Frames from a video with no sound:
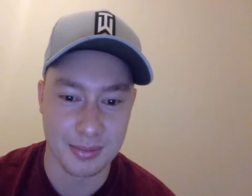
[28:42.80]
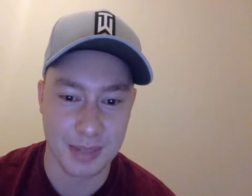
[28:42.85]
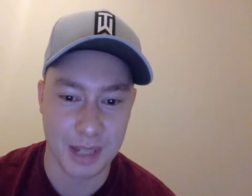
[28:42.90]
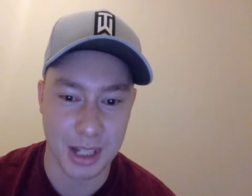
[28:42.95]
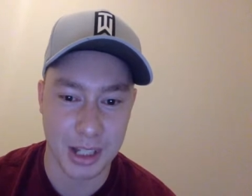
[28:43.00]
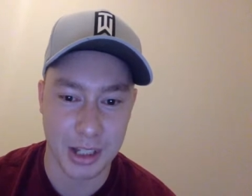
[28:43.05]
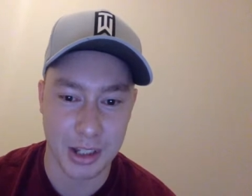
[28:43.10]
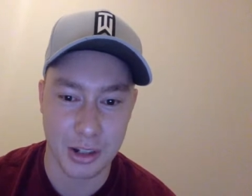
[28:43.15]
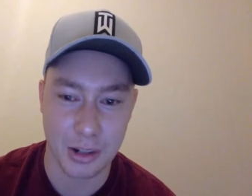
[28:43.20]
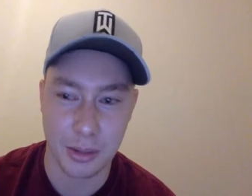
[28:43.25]

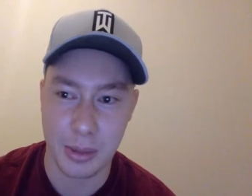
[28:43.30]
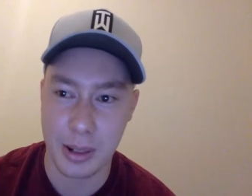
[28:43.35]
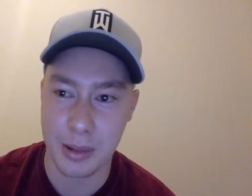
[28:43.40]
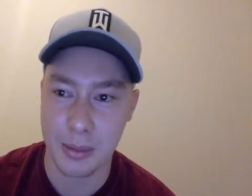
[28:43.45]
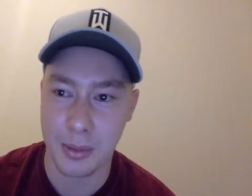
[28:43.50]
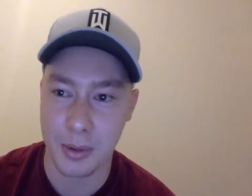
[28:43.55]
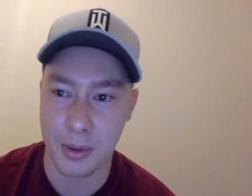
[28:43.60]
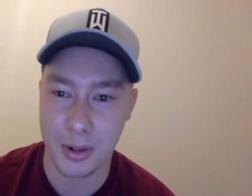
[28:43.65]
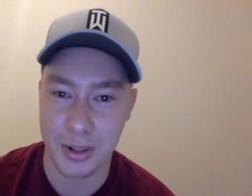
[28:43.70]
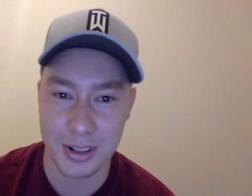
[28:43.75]
little bit
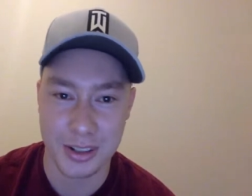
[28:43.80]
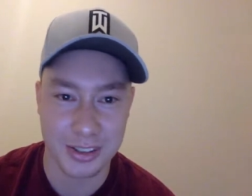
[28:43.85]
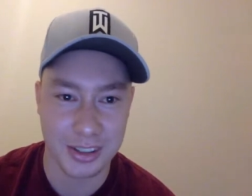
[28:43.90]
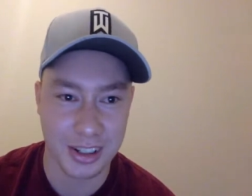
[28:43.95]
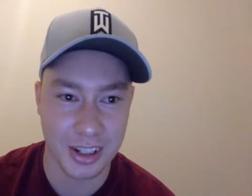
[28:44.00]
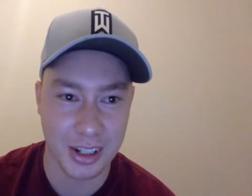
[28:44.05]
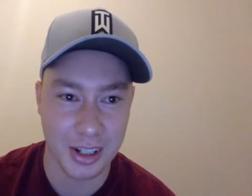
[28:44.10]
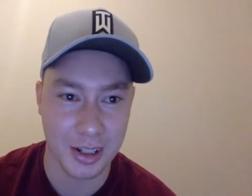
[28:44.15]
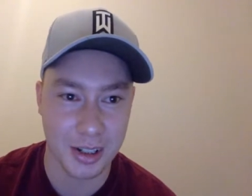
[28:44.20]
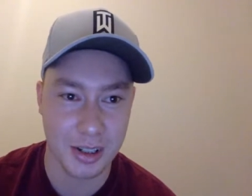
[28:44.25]
more.
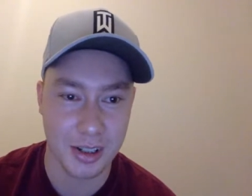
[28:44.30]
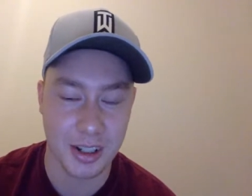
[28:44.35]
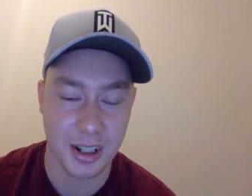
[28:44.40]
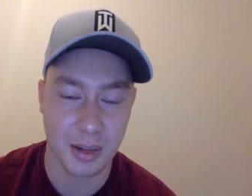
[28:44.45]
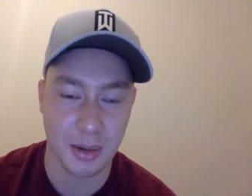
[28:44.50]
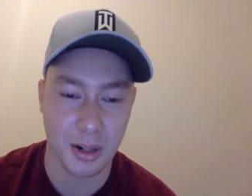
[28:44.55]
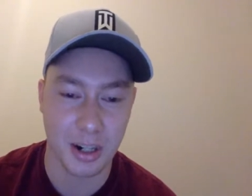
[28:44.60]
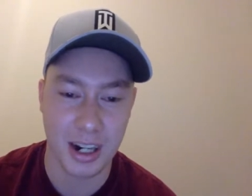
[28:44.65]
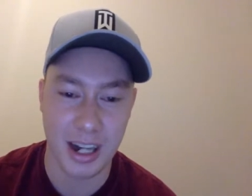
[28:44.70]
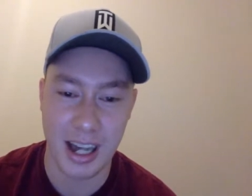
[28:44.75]
So
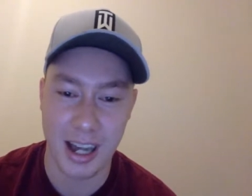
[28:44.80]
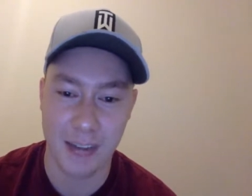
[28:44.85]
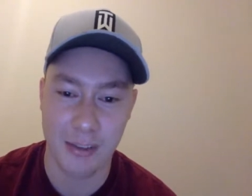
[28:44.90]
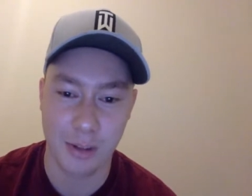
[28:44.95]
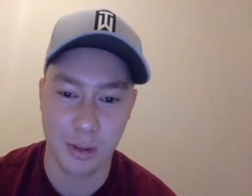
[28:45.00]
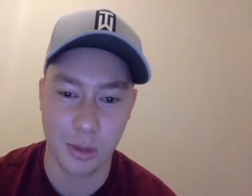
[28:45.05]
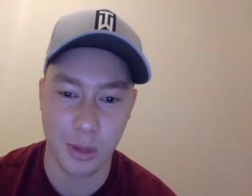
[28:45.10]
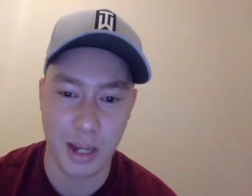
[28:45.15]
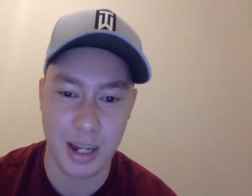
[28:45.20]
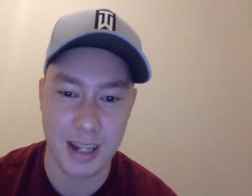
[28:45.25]
we're going to have
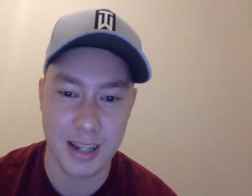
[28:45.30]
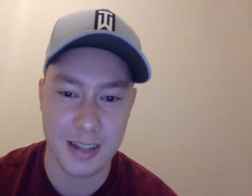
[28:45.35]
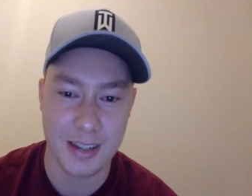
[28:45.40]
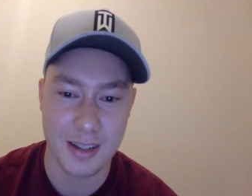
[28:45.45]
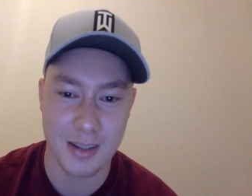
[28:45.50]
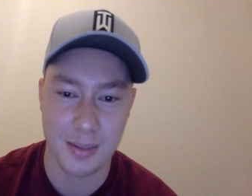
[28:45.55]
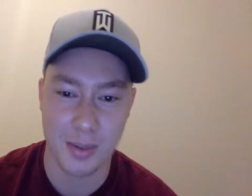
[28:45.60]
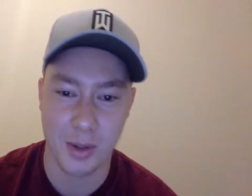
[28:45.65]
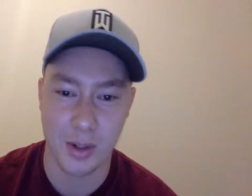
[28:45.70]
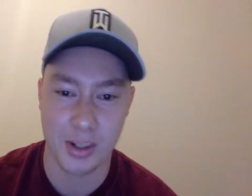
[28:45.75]
to wait
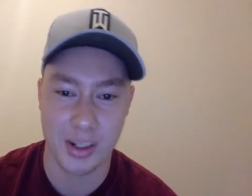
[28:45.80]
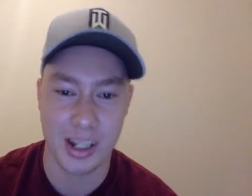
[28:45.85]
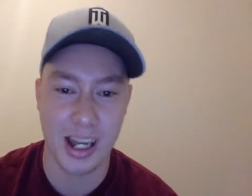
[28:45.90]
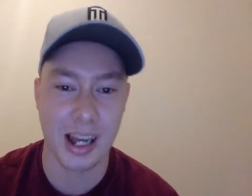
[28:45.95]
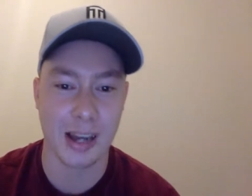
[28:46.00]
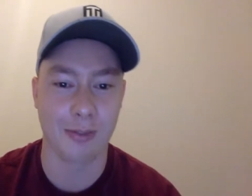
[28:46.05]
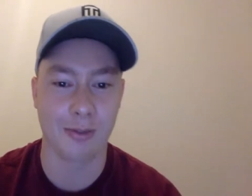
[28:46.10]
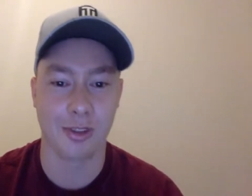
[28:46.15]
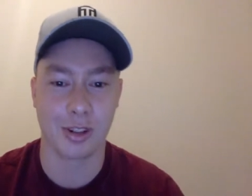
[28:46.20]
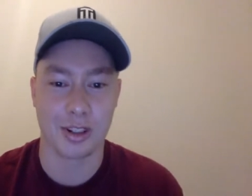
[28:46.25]
some more
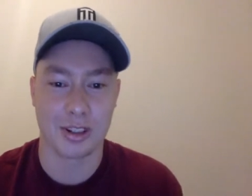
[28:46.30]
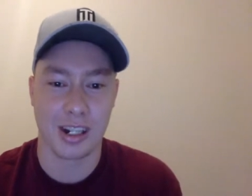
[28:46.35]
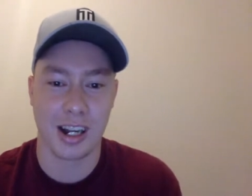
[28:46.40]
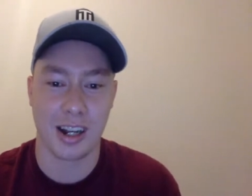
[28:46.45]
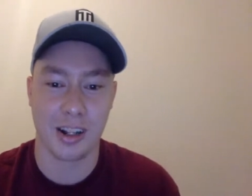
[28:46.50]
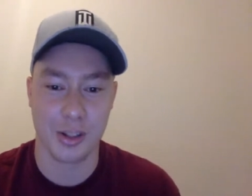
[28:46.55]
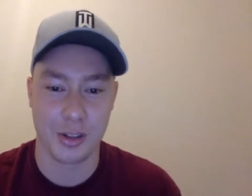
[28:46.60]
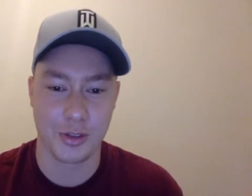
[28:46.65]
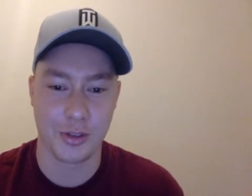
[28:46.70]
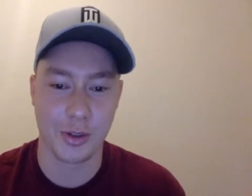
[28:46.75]
time for
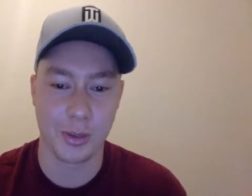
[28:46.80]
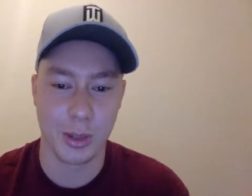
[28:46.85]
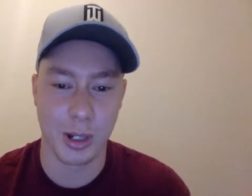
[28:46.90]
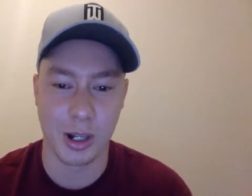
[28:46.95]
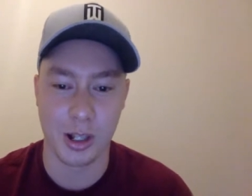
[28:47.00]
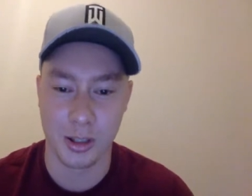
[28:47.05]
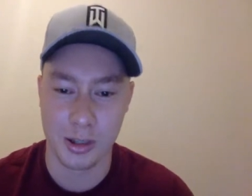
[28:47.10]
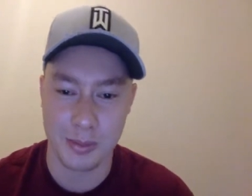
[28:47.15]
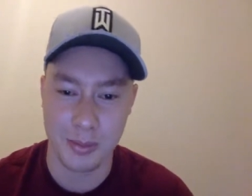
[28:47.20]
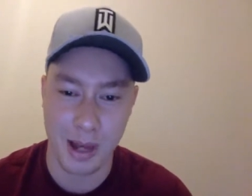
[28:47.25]
college
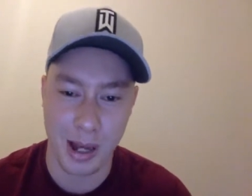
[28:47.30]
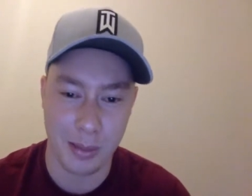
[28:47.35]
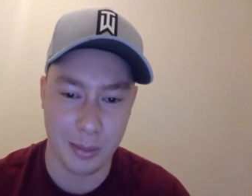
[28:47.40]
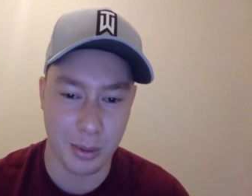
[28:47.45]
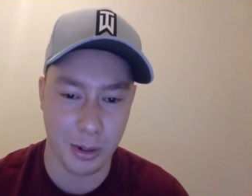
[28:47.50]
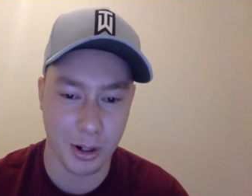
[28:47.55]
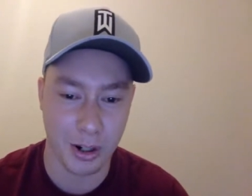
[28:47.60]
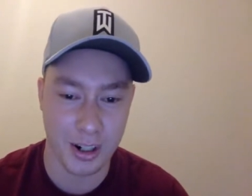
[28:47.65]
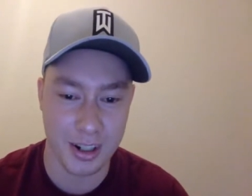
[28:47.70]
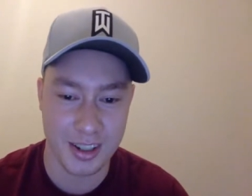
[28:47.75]
football in my
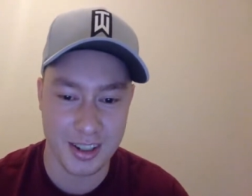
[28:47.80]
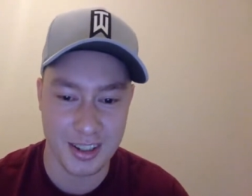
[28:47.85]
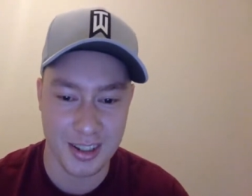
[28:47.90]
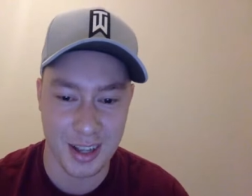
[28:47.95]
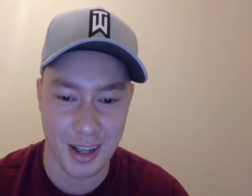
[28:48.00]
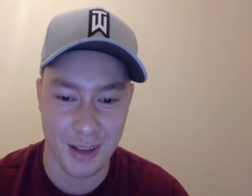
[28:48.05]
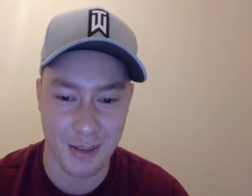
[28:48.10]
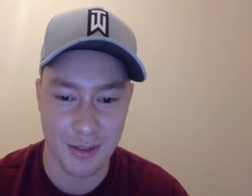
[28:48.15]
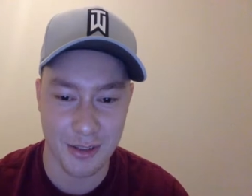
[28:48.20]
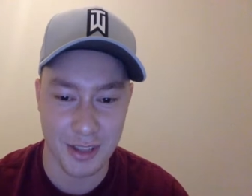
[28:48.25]
parts
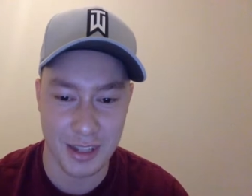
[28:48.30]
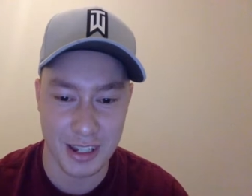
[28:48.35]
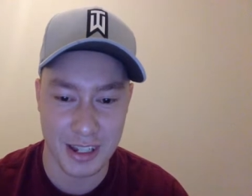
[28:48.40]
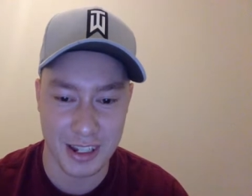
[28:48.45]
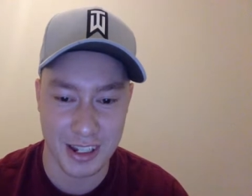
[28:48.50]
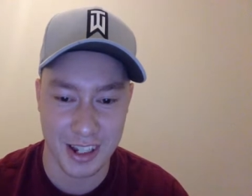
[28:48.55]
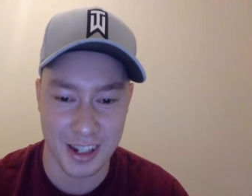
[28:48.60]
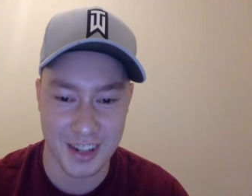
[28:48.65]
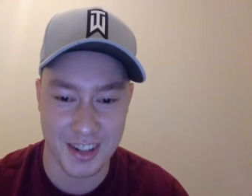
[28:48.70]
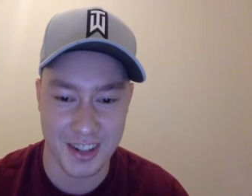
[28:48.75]
of the
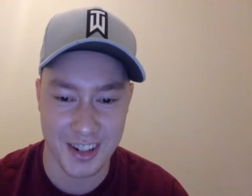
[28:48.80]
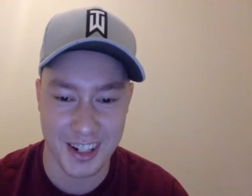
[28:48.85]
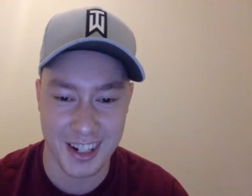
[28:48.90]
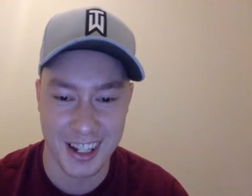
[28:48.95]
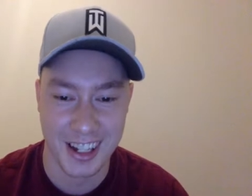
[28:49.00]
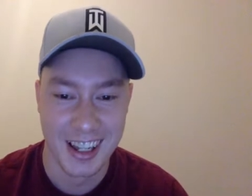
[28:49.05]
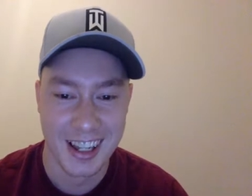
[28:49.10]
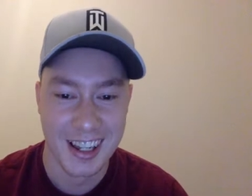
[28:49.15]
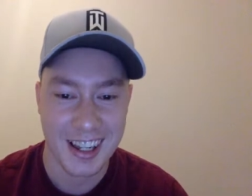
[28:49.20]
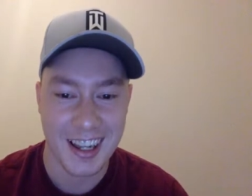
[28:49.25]
country.
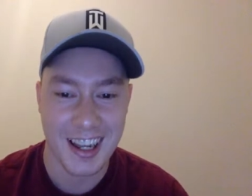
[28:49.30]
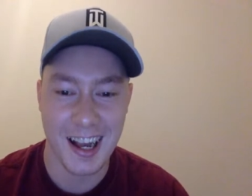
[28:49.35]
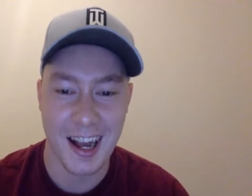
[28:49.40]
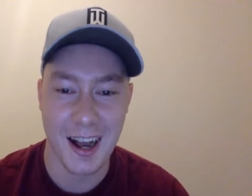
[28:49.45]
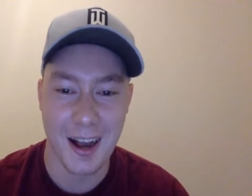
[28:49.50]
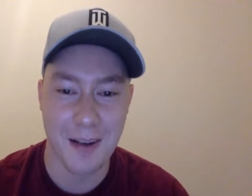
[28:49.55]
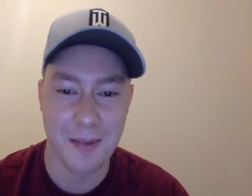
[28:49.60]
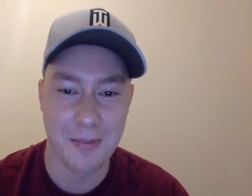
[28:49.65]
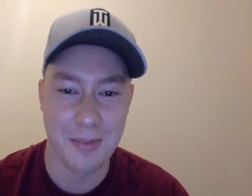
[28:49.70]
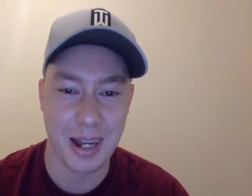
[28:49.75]

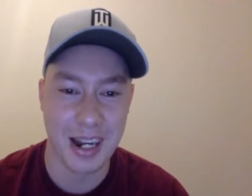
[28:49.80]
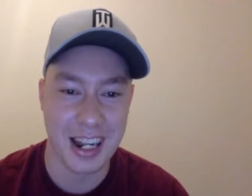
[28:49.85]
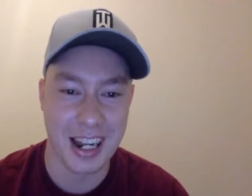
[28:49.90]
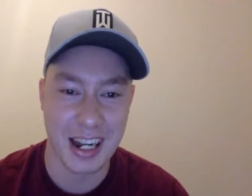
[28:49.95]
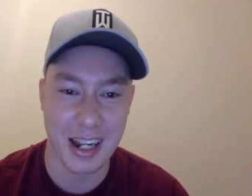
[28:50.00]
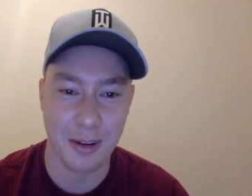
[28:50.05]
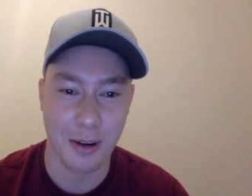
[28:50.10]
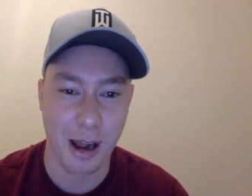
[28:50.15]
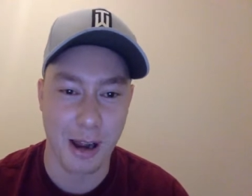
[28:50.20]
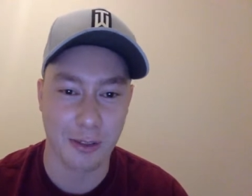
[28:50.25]
But
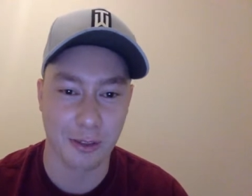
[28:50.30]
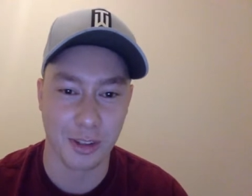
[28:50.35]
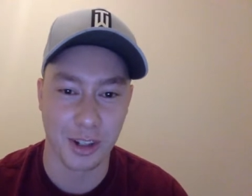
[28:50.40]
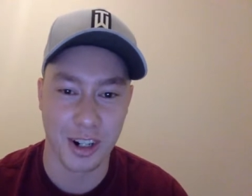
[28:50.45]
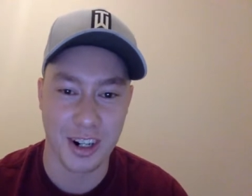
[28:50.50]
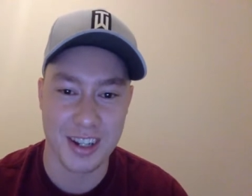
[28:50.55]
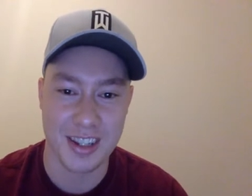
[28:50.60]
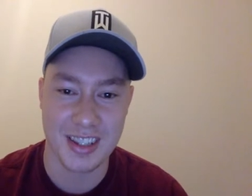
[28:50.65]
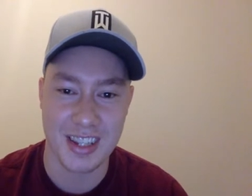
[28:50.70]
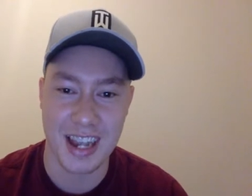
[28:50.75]
anyway,
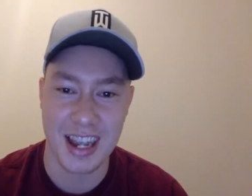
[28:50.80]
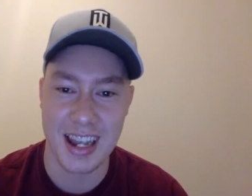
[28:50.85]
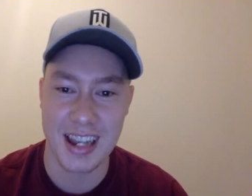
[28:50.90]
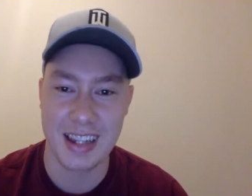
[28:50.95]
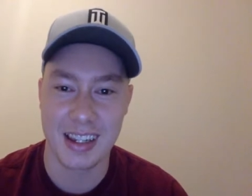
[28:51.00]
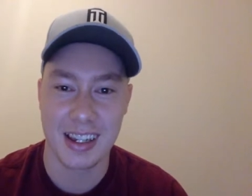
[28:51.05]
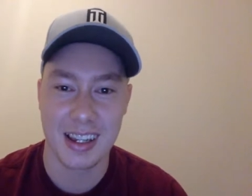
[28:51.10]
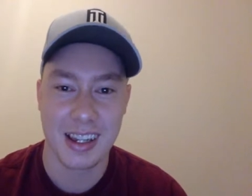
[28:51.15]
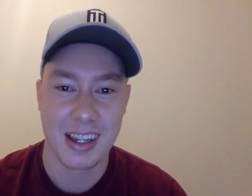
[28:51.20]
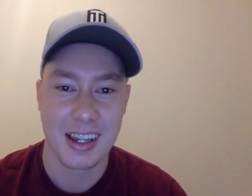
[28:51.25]
Florida State